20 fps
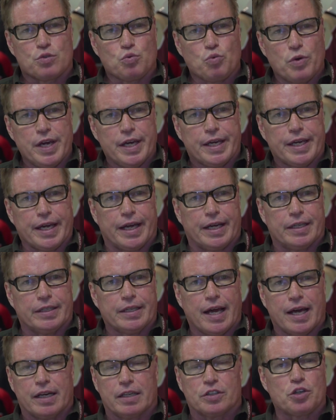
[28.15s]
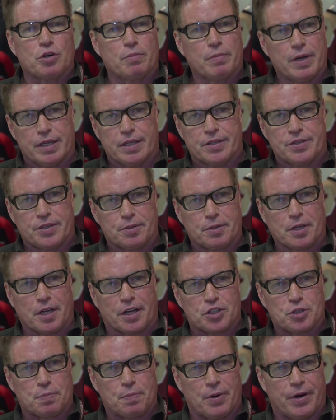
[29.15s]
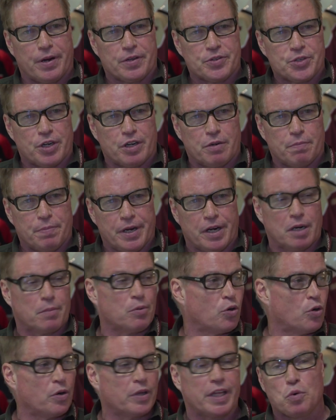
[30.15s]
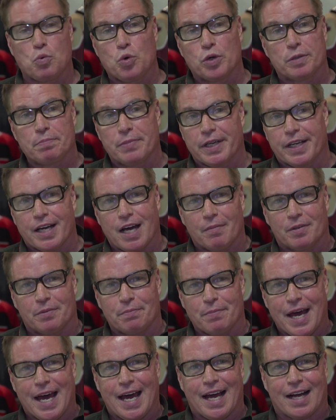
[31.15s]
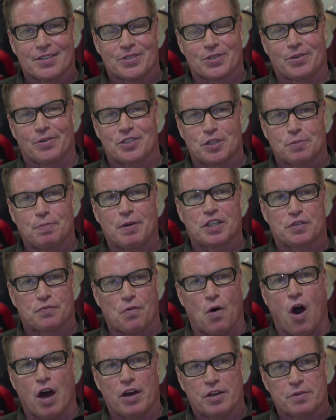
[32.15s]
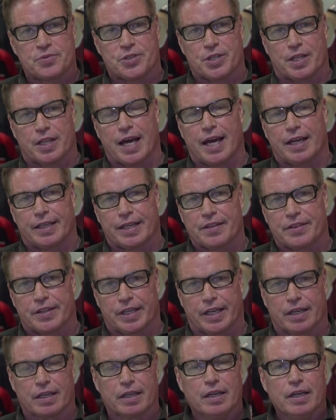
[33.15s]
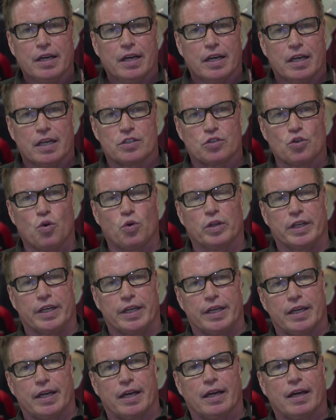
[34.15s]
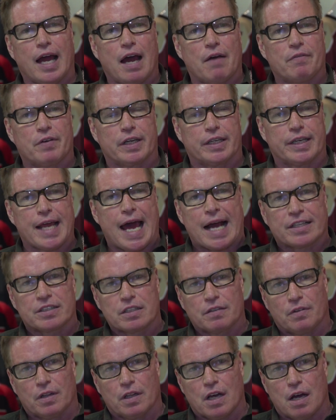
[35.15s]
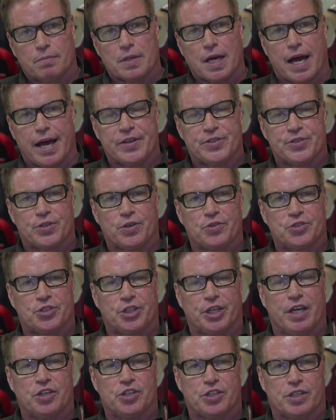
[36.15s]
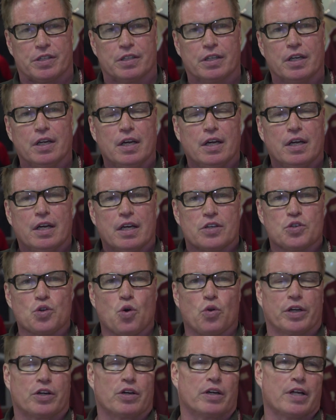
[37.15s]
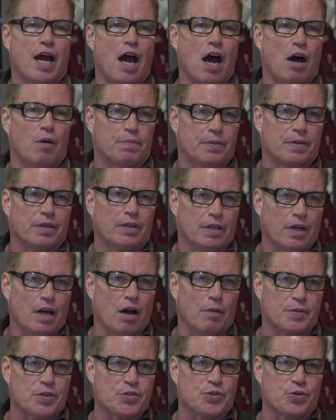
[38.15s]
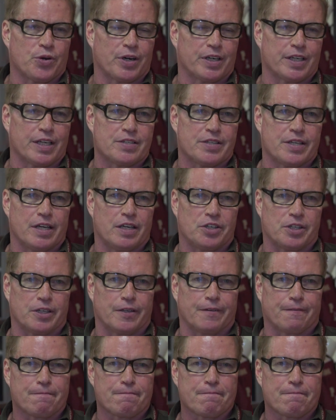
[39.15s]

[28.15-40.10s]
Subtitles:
weekend had a tremendous experience here in Peterborough, or they wouldn't be coming back. So it speaks volumes to that, and I think it's only having an active alumni association is only going to help this organization.